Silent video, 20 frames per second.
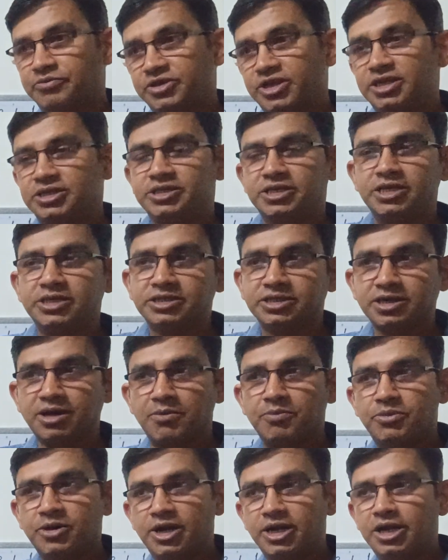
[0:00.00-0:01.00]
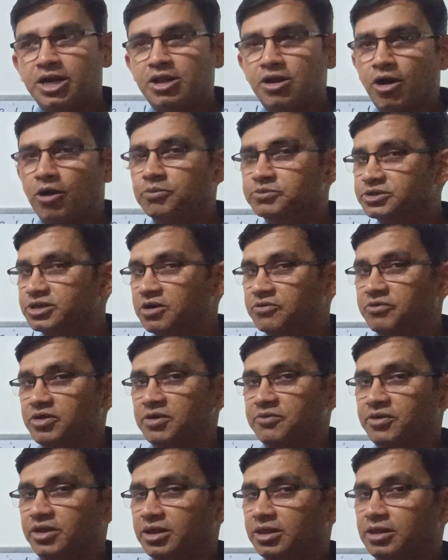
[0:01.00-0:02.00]
This is completely
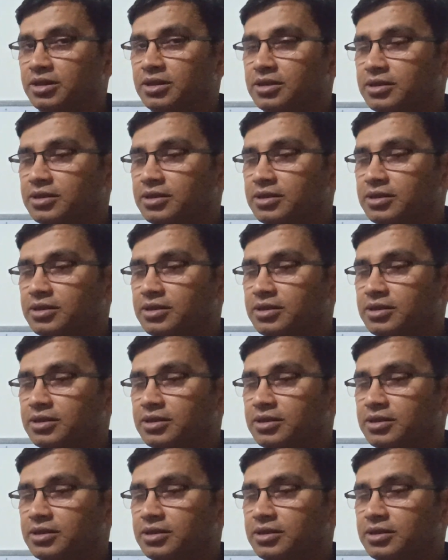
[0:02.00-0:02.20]
observable.